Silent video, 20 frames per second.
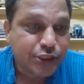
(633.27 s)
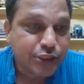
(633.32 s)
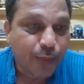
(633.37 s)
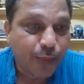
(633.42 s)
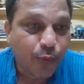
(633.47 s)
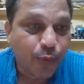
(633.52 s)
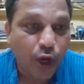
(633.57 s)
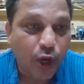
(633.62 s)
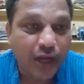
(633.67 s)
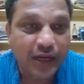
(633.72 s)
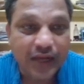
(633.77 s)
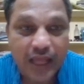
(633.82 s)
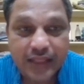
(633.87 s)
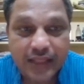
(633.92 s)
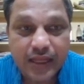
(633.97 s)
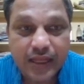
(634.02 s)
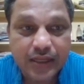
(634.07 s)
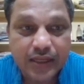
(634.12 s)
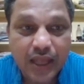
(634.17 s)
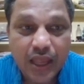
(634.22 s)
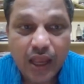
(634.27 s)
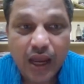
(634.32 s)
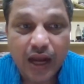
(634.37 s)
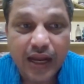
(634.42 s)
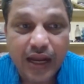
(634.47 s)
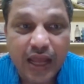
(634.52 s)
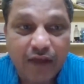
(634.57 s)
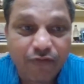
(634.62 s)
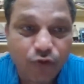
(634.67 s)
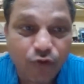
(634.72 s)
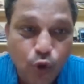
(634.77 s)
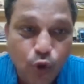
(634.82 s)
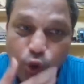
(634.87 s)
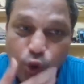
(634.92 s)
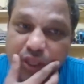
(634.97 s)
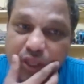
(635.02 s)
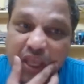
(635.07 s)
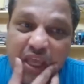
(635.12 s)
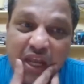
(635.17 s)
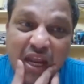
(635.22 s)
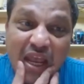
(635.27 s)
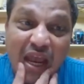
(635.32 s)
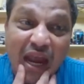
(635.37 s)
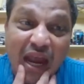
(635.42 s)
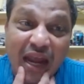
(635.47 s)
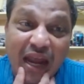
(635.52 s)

Jammu and Ladakh, and I have to go there